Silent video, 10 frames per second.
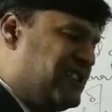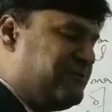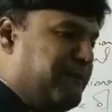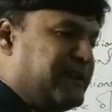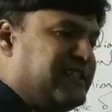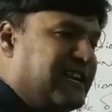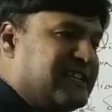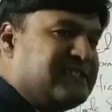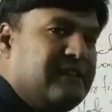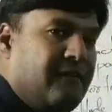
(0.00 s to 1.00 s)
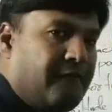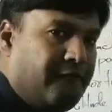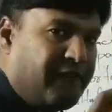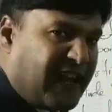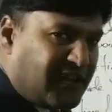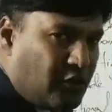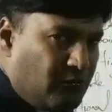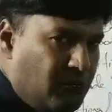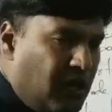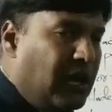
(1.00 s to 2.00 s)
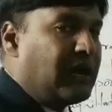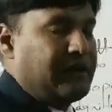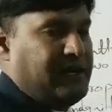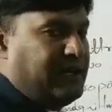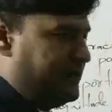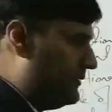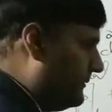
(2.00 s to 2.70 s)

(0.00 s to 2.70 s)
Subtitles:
space, that is vacuum or air.